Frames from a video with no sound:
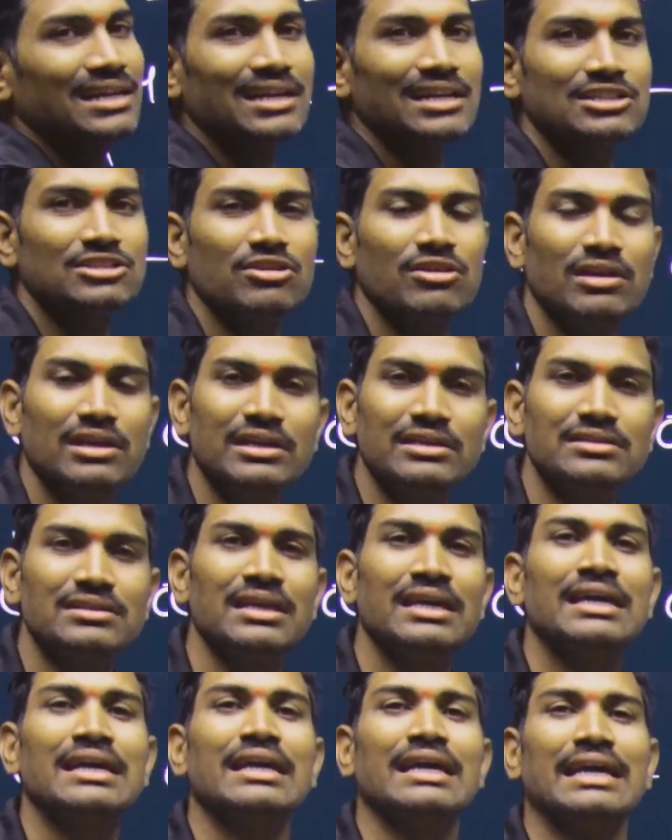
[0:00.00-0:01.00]
glycerol is
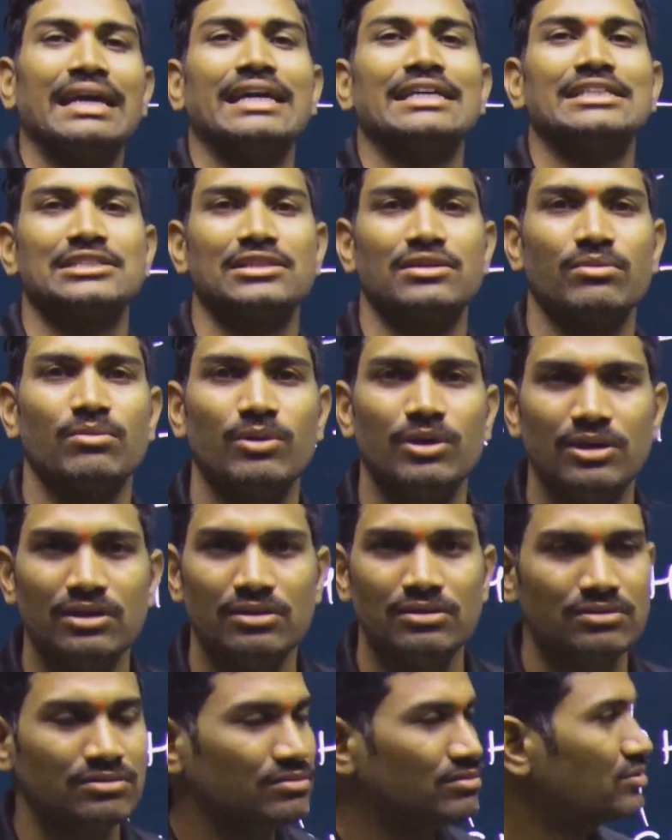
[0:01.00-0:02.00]
ester bond.
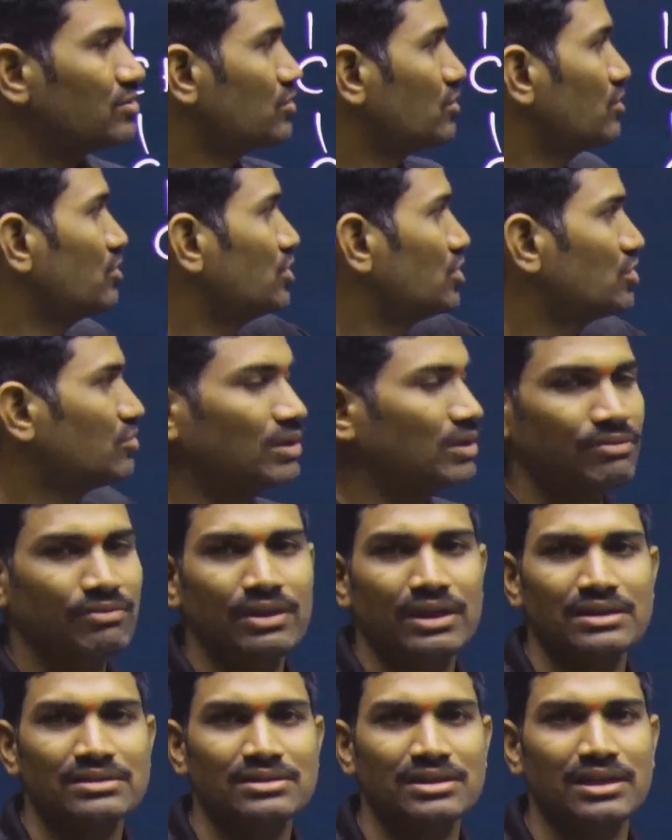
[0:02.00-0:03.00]
So this is what we
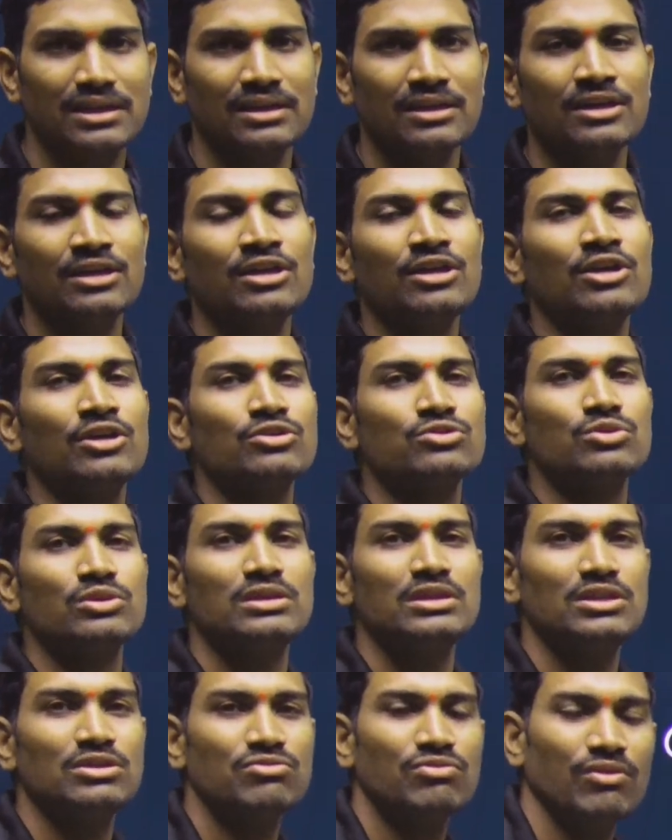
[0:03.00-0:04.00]
are saying. So in
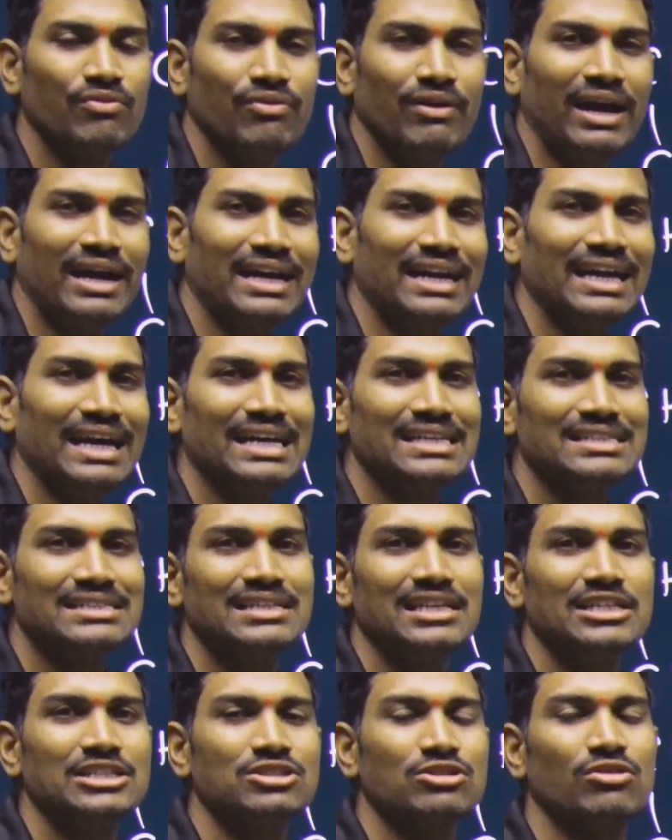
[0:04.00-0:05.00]
this way, fatty acid
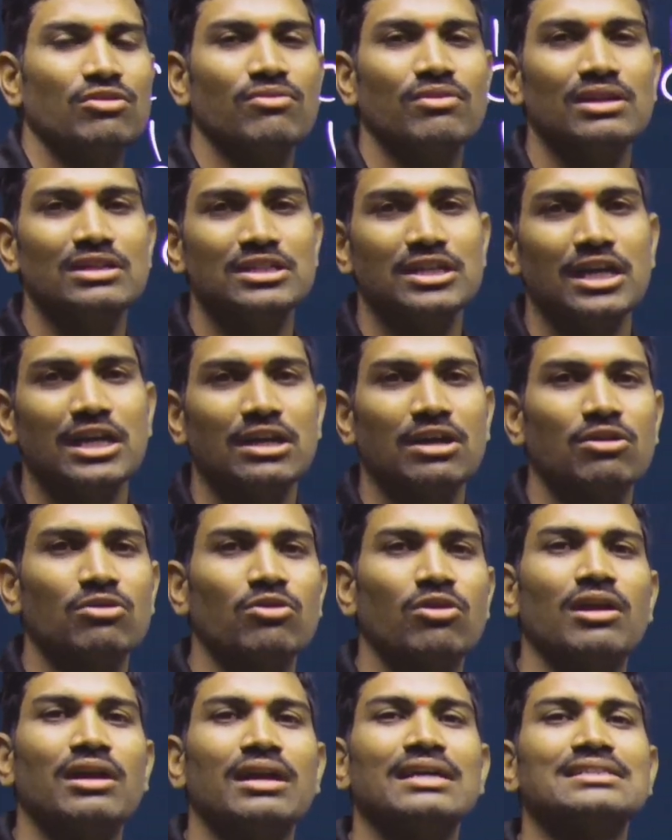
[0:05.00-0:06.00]
ester of glycerol are
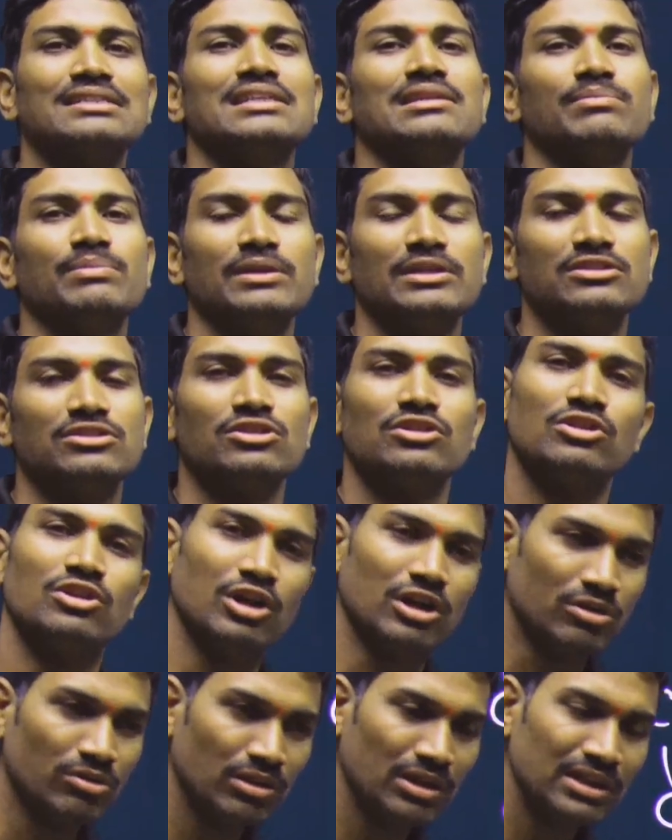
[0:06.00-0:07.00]
called as lipids.
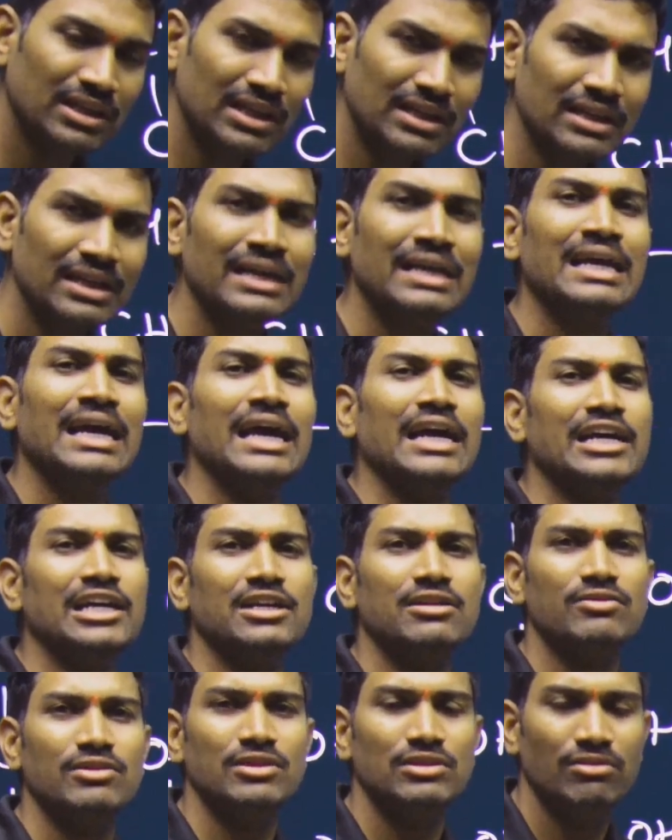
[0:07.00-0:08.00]
Not only that,
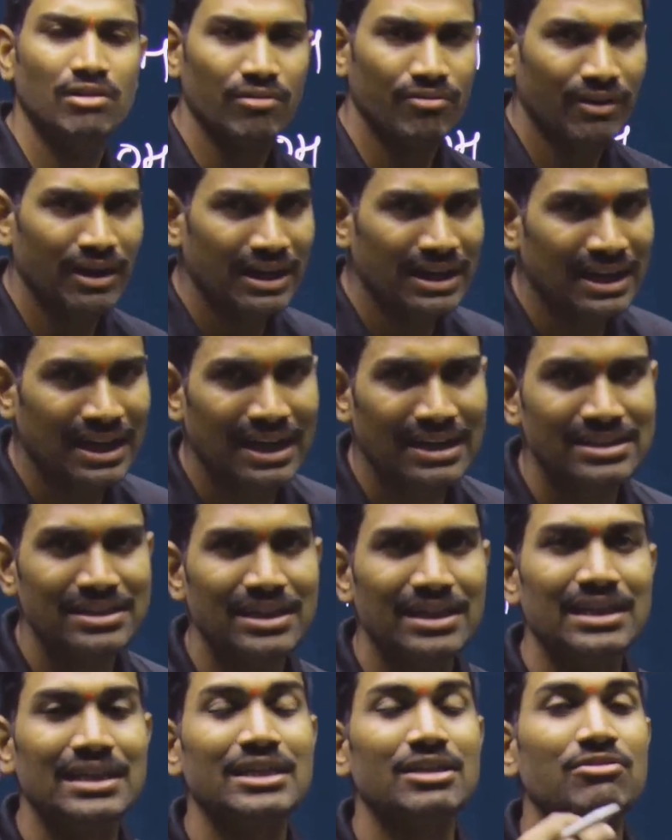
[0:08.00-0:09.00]
individual fatty acid,
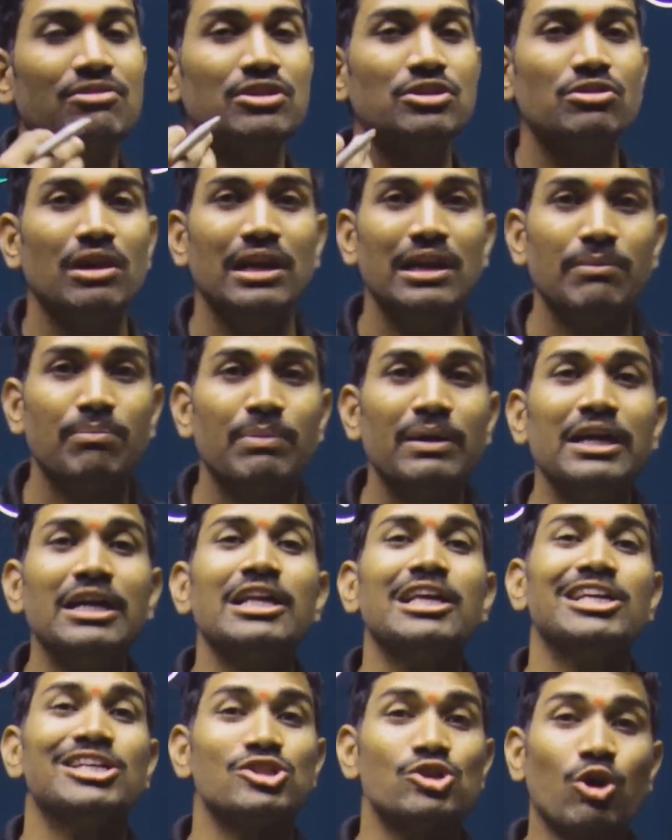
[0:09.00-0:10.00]
individual lipid
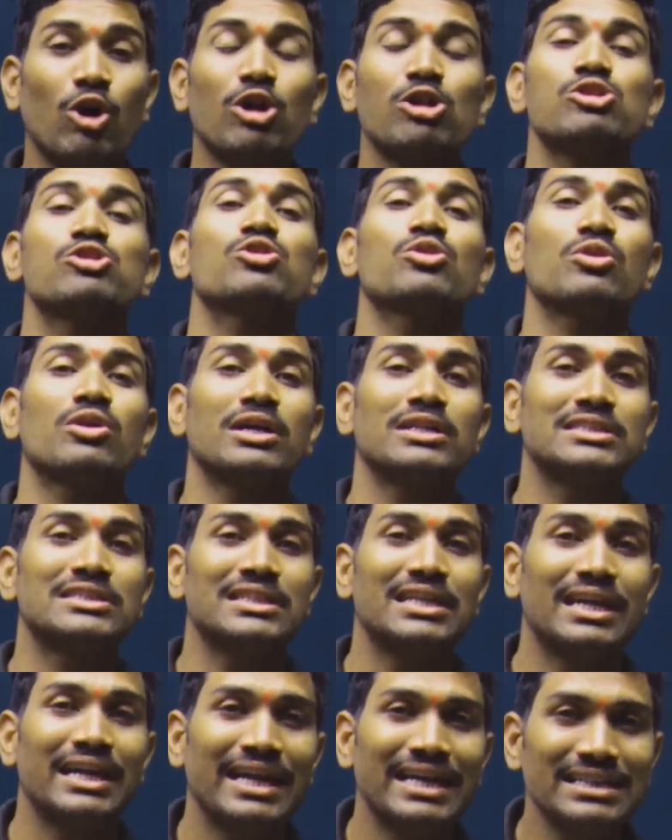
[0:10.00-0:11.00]
is also
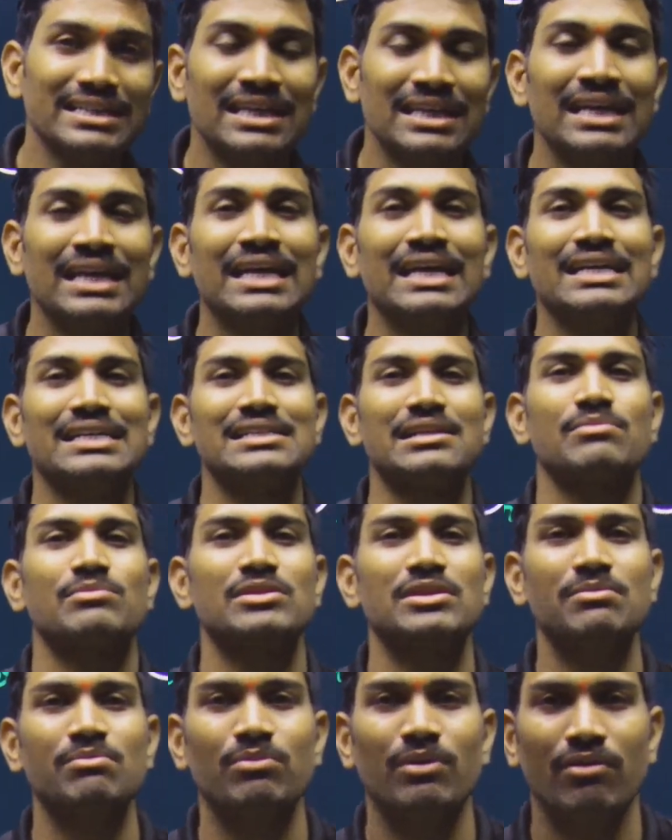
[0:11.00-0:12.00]
considered as some
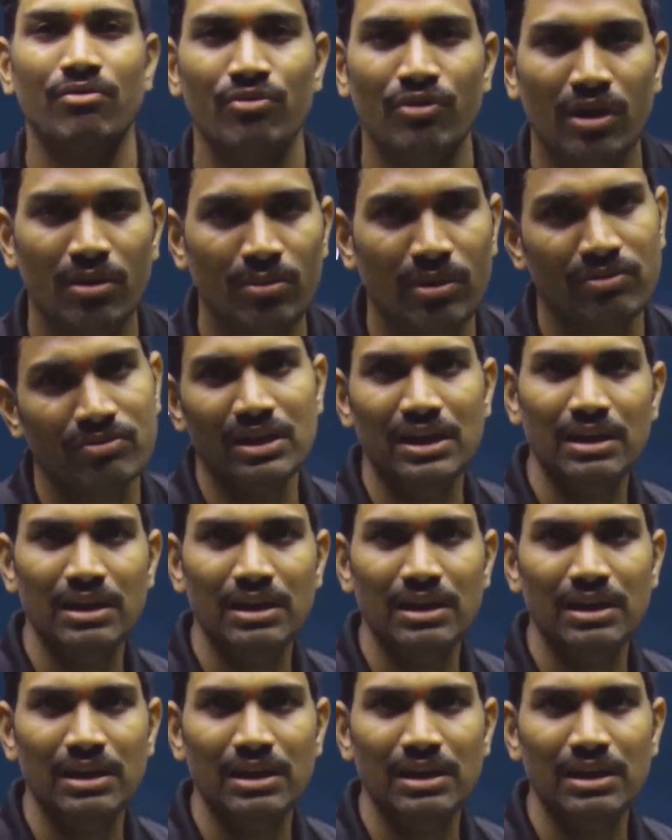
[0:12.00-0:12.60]
simple form of the